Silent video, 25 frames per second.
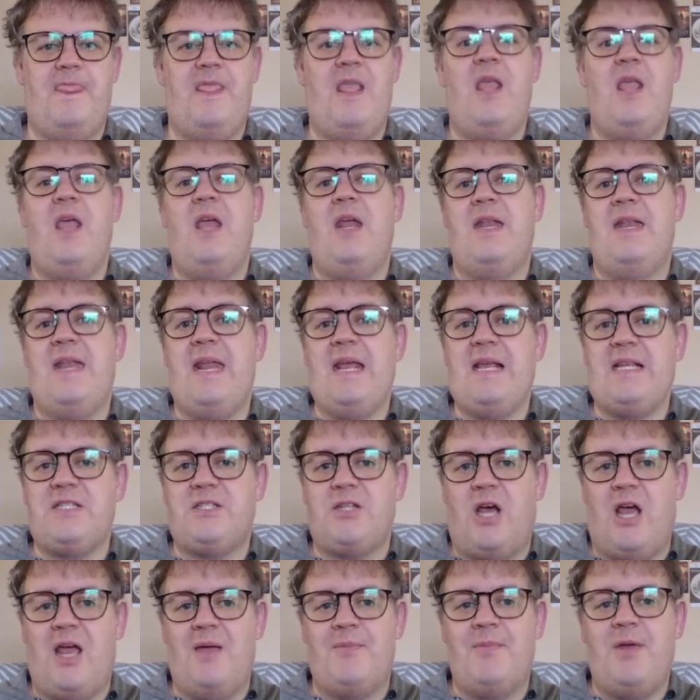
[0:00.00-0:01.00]
Next
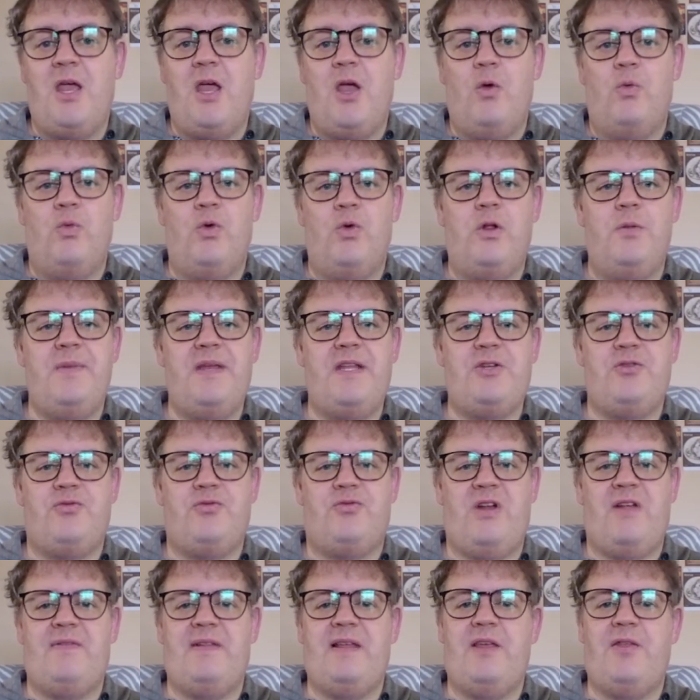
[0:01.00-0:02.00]
time, we'll be
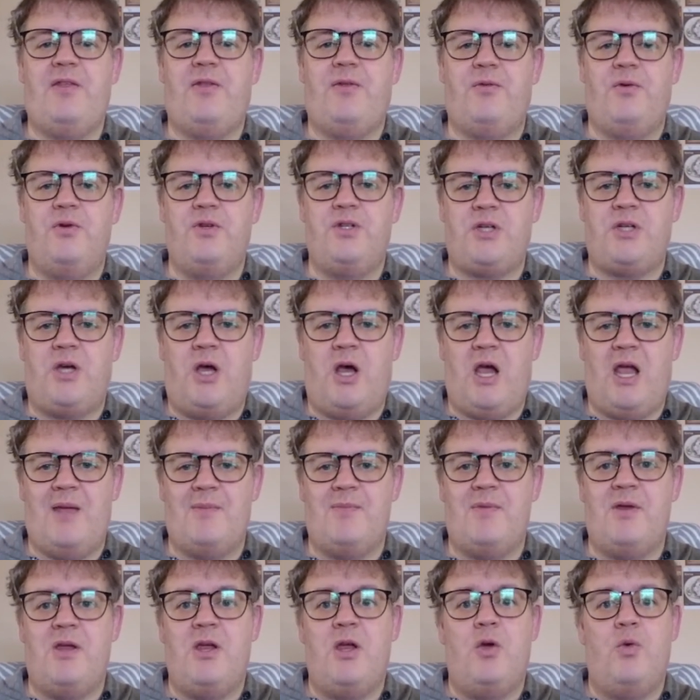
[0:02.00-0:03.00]
travelling through
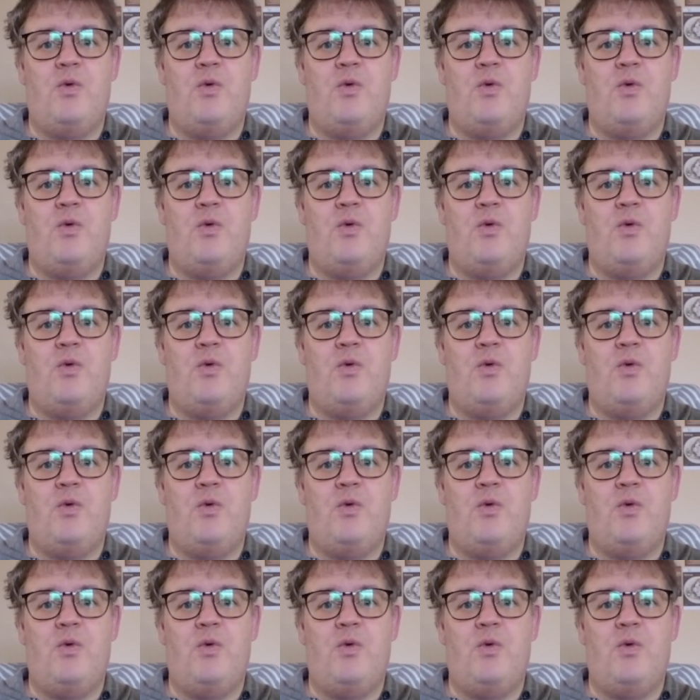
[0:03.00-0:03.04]
time